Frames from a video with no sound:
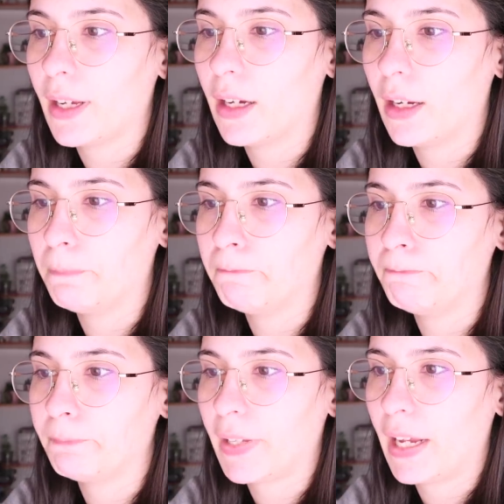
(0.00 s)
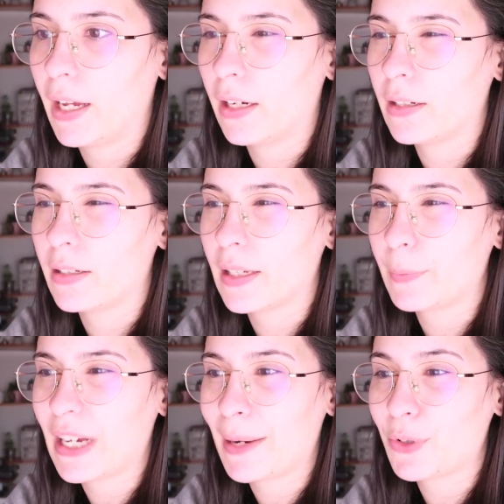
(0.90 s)
And
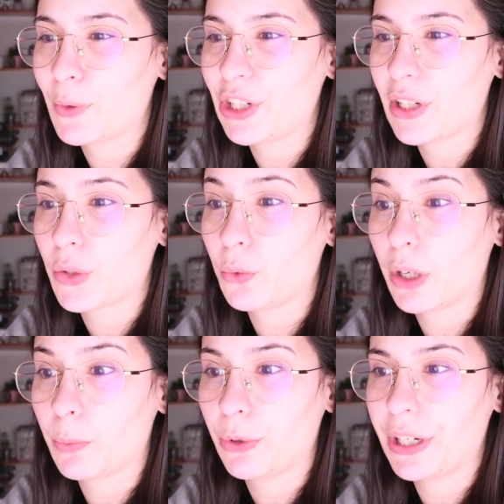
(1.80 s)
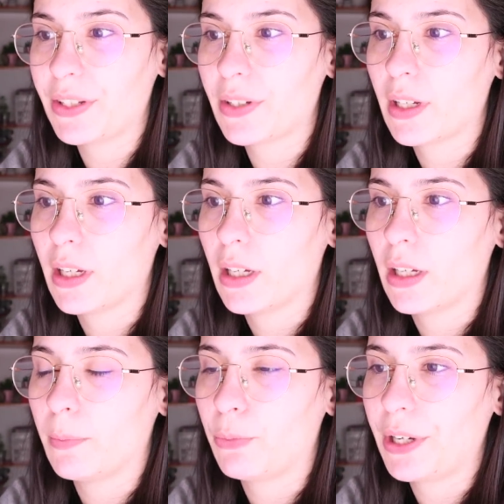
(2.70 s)
sometimes with just one
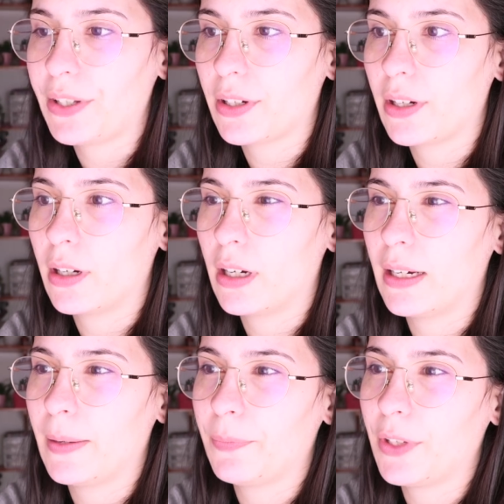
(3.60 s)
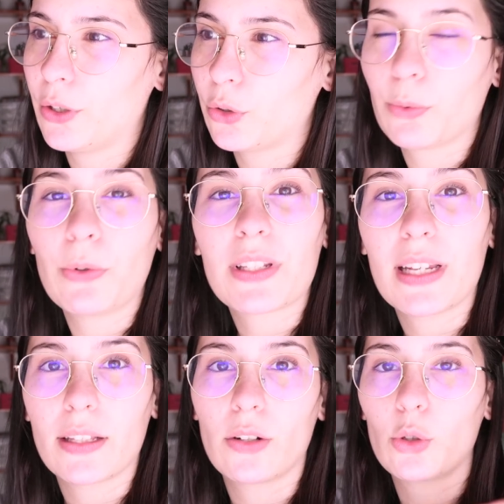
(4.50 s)
printer, the notebooks
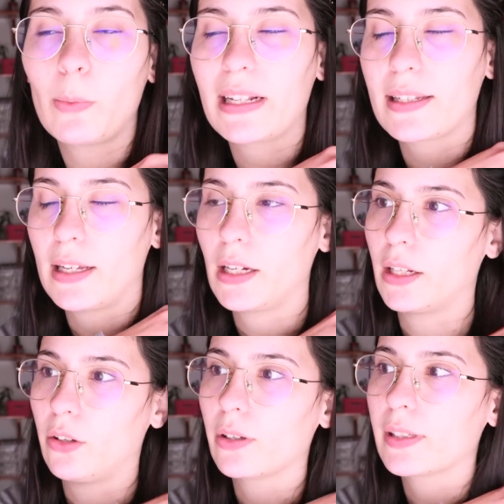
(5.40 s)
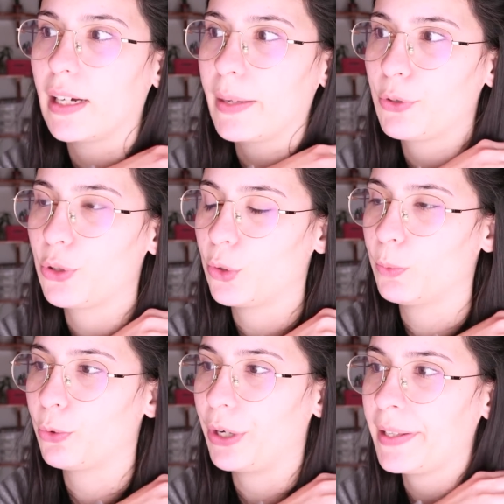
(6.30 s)
and the notepads take a long time to
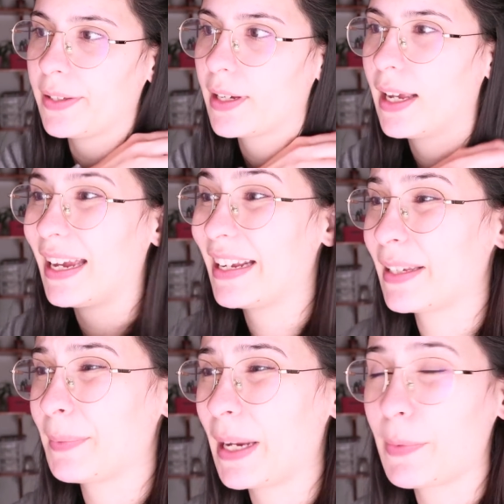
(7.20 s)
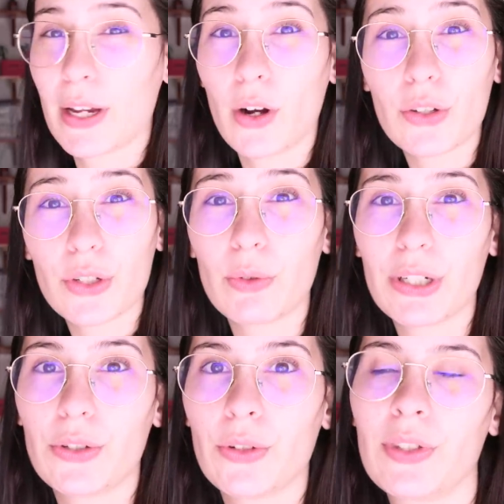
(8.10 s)
print, and sometimes I also
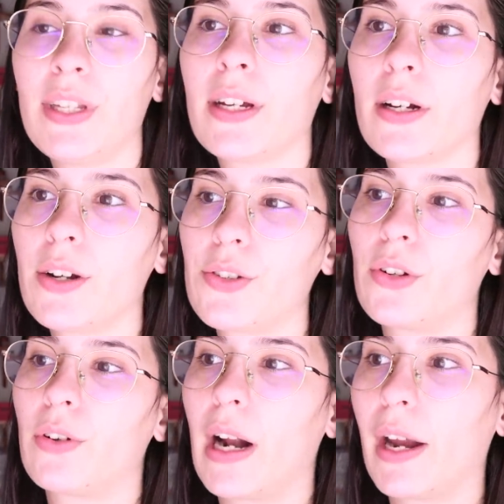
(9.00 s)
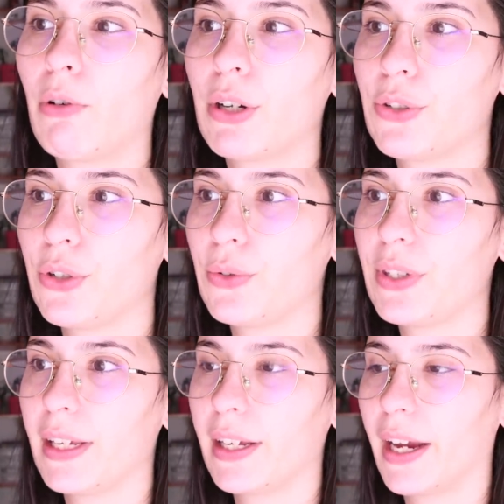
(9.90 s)
want to do stickers or I want to
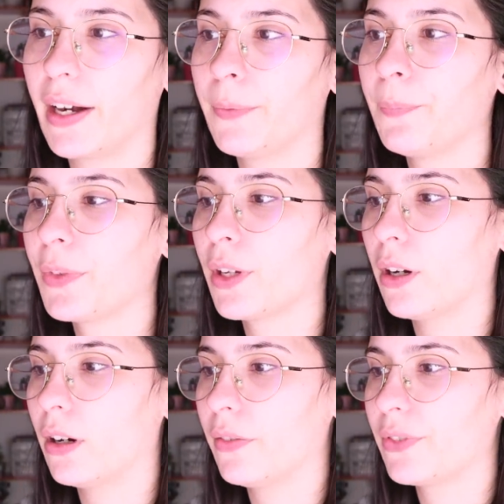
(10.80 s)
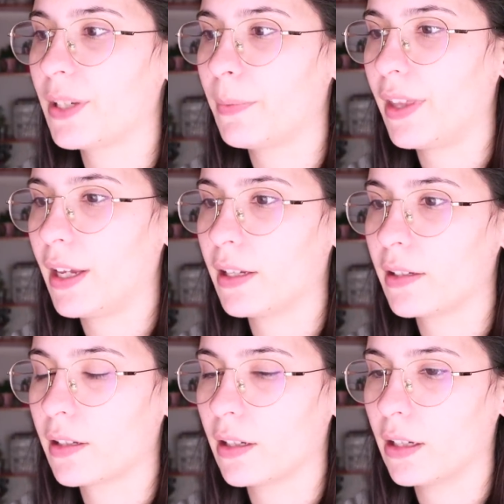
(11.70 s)
take care of some
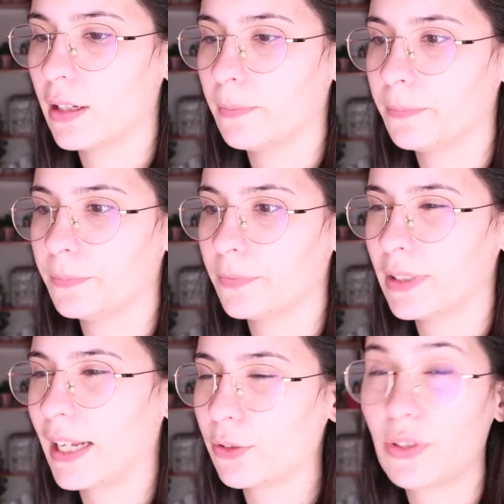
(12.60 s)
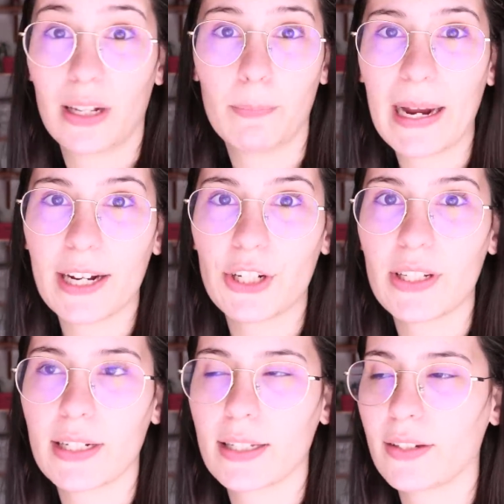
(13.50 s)
things, like to send
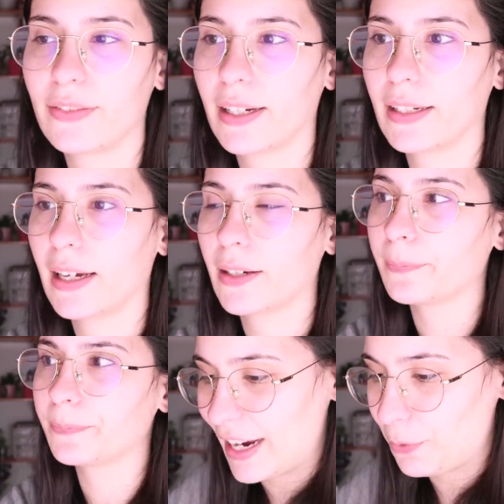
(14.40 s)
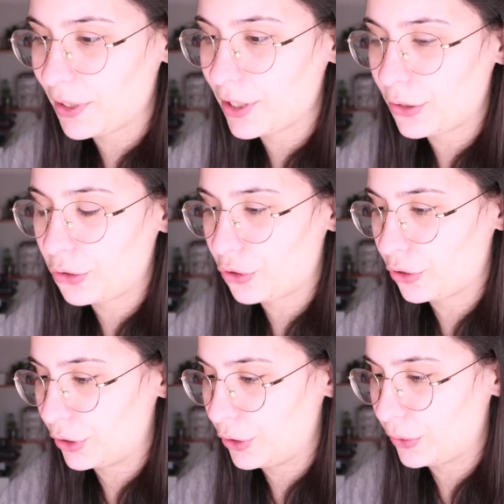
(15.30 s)
packages and stuff like that. I wanted to
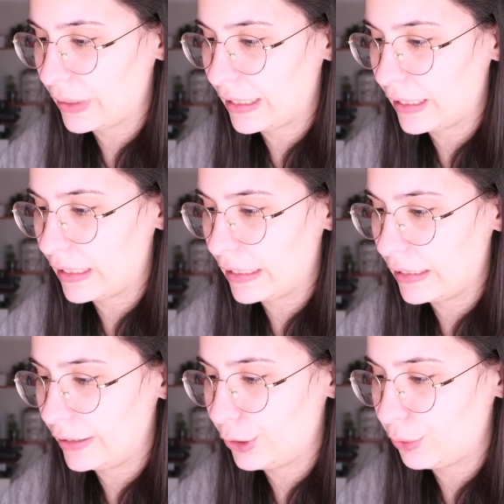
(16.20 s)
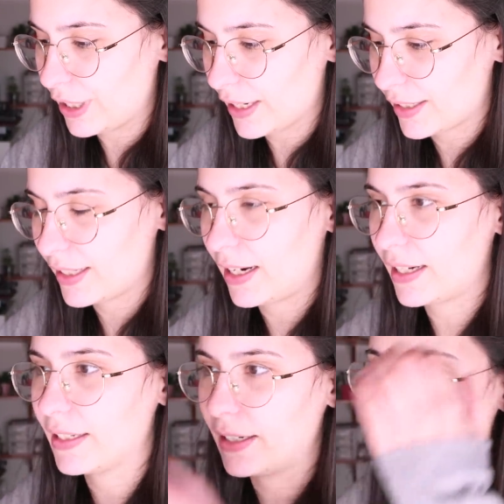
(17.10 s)
show you a new test that
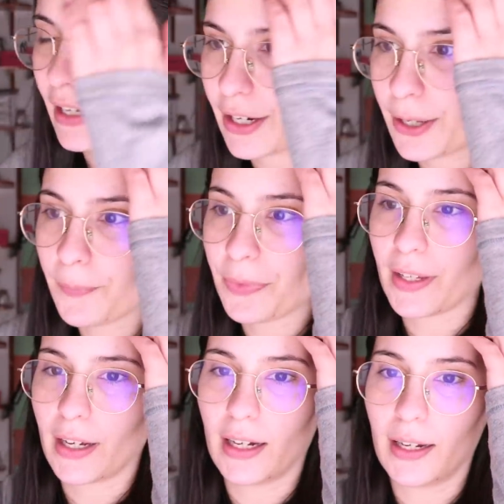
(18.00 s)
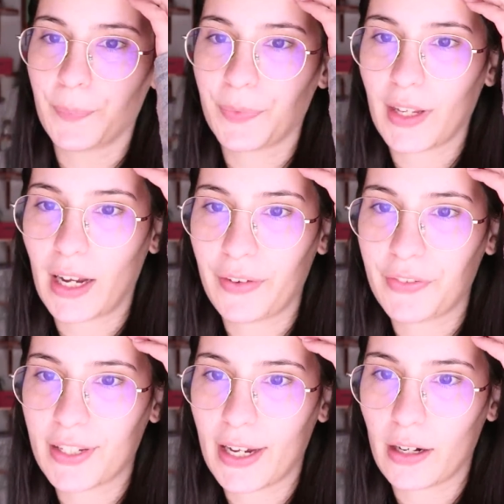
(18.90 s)
I did here. I've
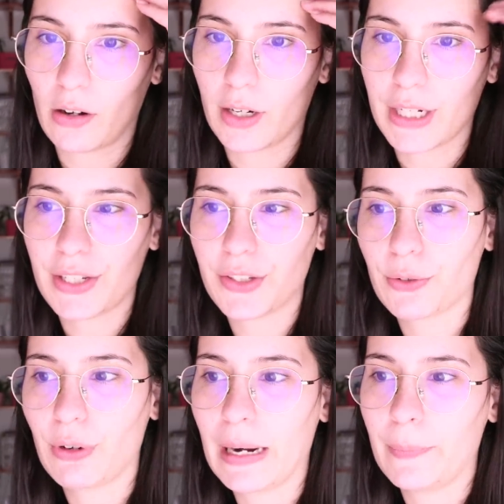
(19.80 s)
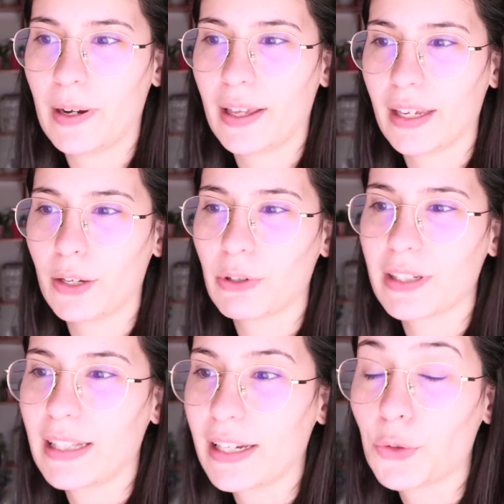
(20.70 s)
said on Instagram, I think it
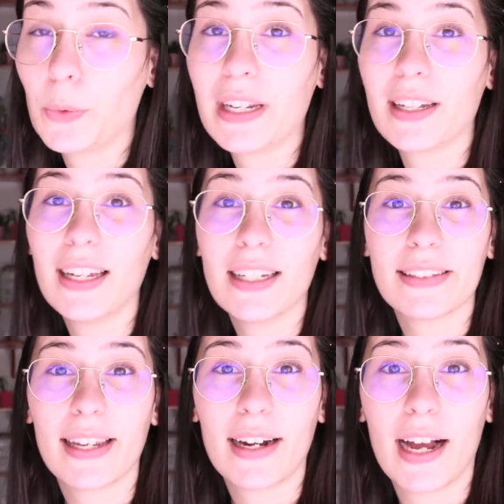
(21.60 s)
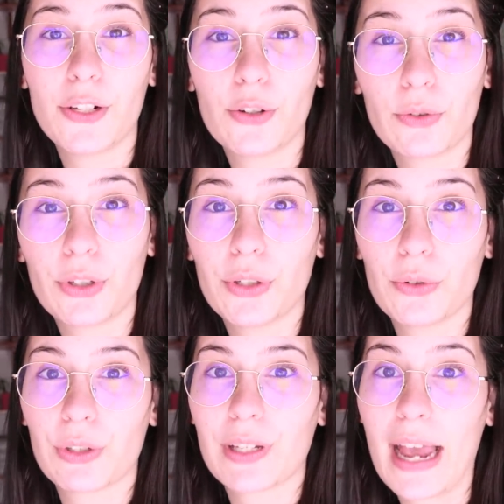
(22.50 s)
was last week, that I don't
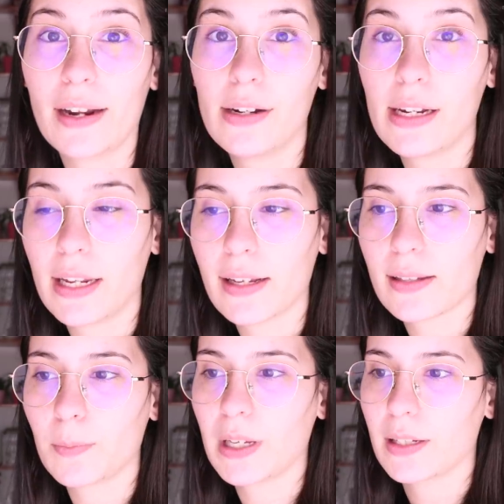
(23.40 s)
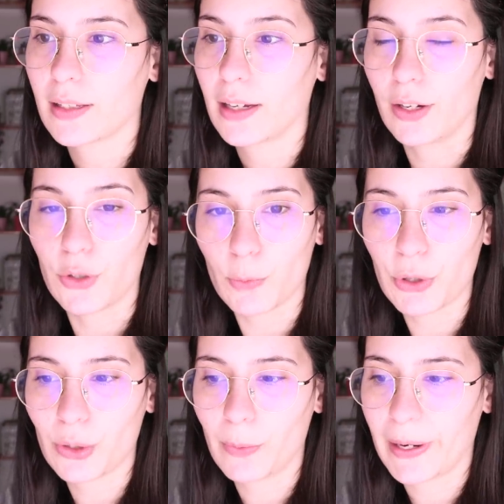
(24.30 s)
use Canon inks because they are
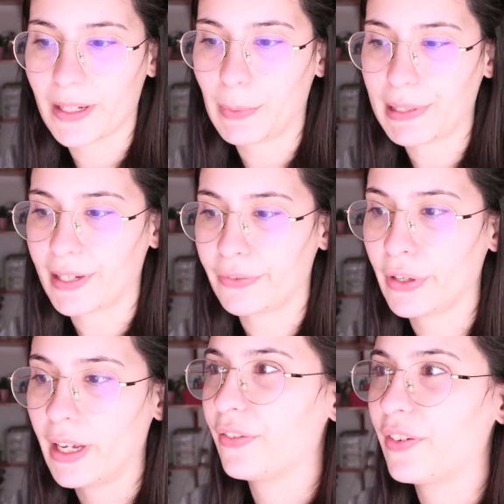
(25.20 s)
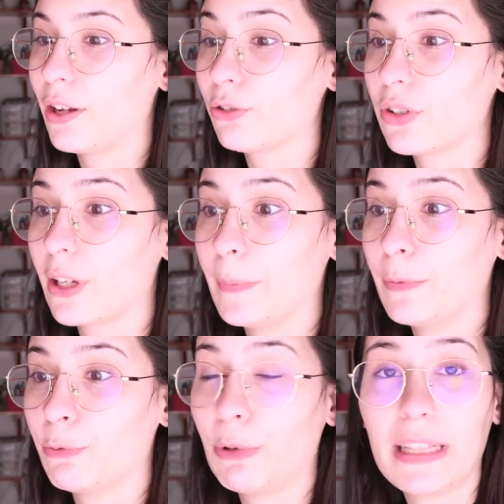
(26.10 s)
super super expensive. I found
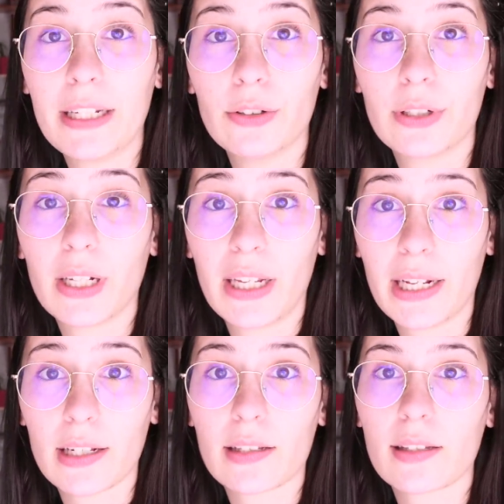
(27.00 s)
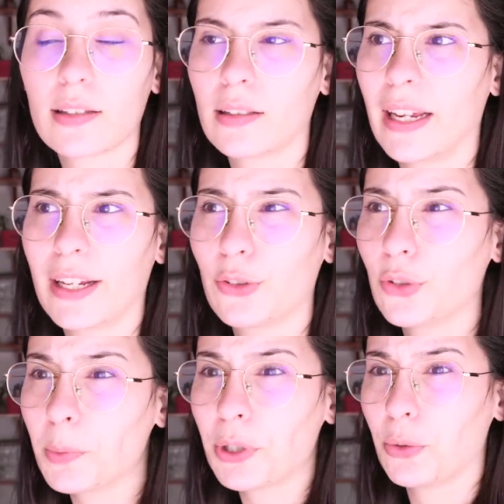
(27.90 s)
some really good inks, like
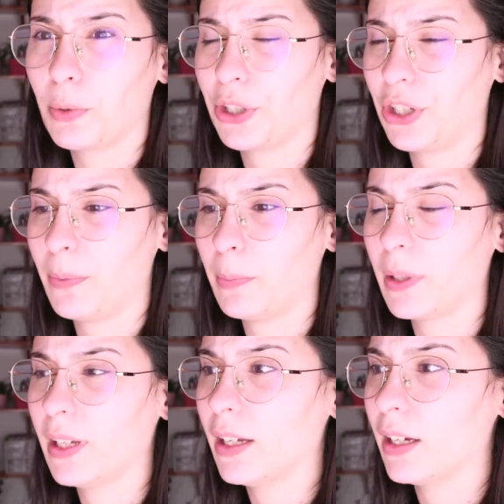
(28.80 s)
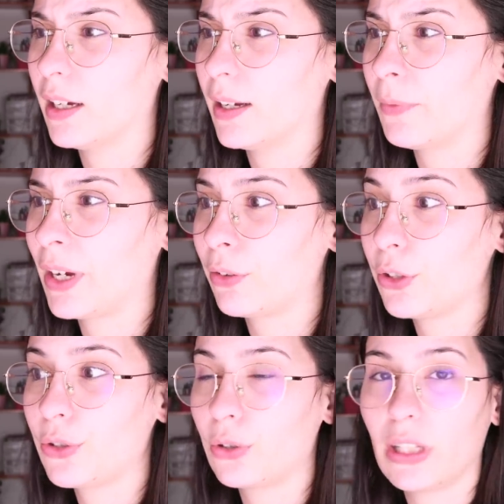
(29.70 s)
super super cheap. I'm
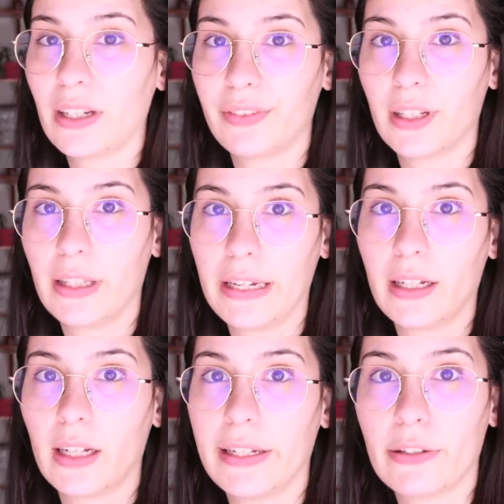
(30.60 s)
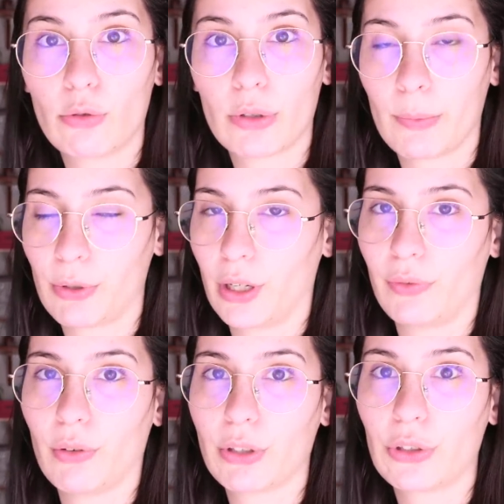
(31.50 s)
going to leave the link in the description
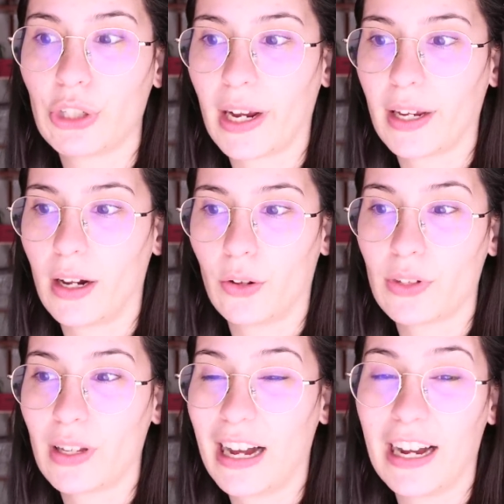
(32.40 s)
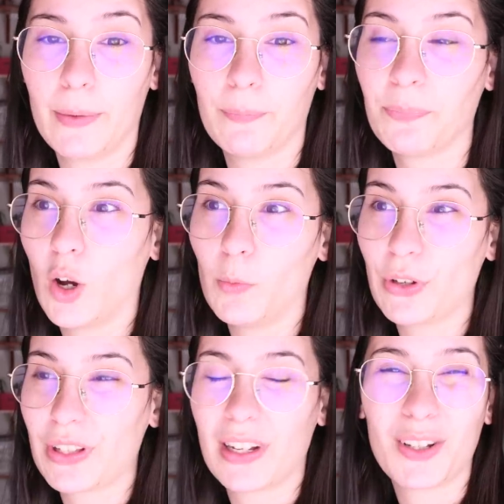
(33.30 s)
if you want to check it out. I'm
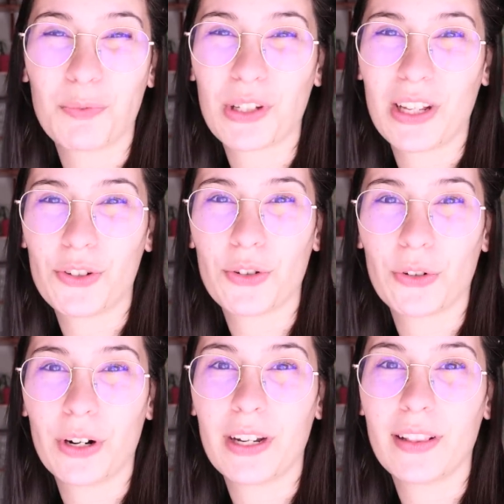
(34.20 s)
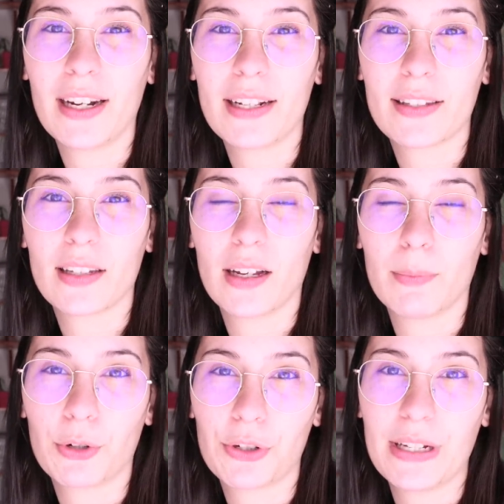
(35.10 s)
almost 100% sure that it's
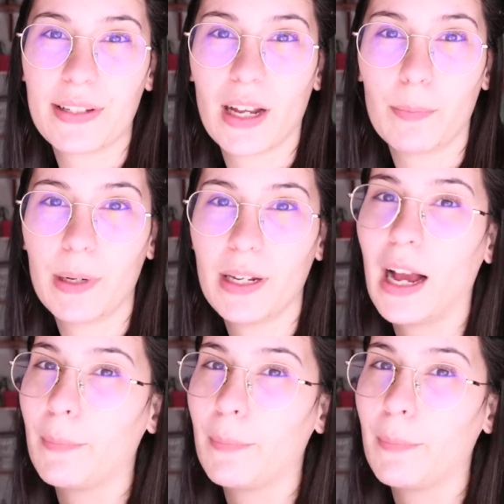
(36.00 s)
a Portuguese company.